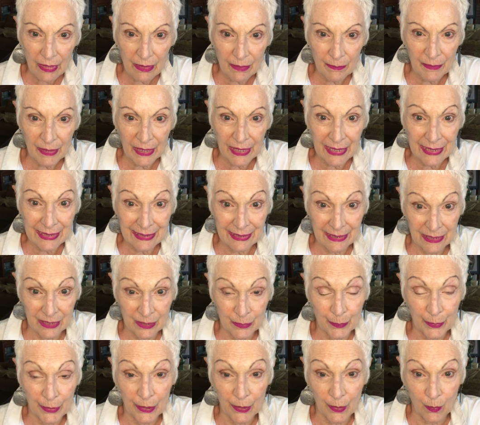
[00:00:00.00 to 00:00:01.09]
because the
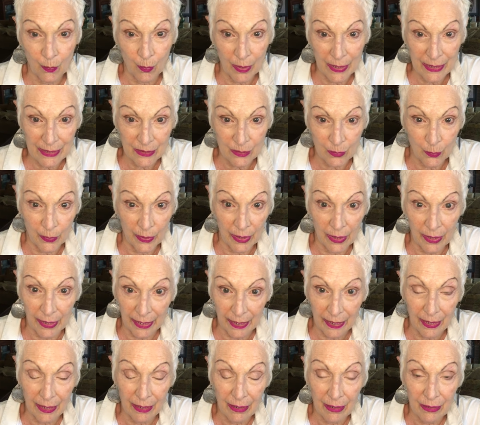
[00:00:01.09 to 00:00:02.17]
spirit was
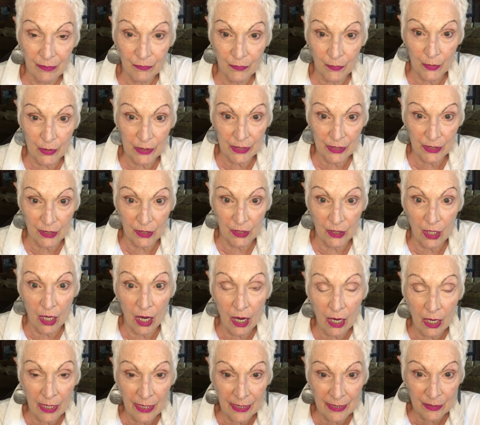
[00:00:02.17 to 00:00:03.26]
willing for as
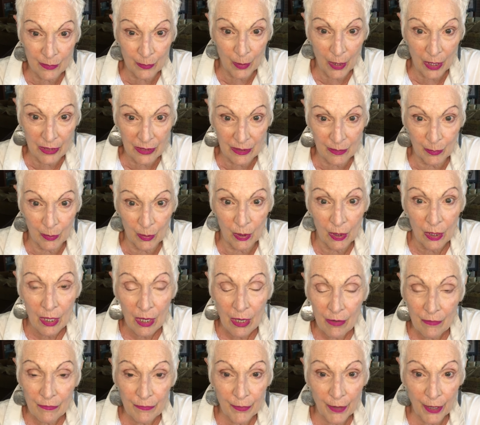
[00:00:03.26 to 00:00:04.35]
long as possible,
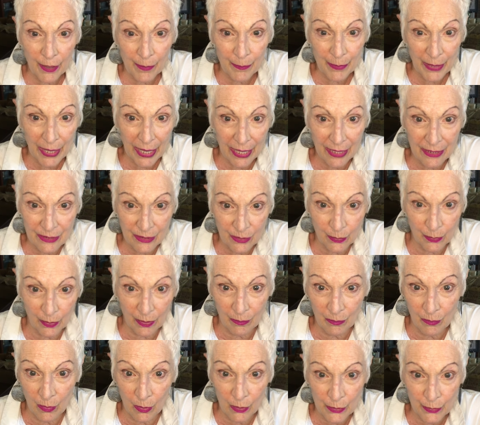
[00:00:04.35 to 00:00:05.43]
far past
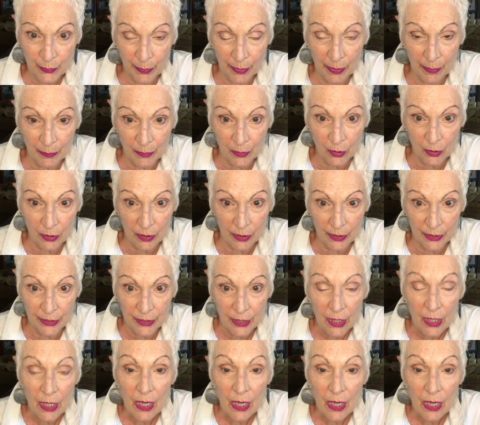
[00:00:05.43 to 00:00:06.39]
what most people could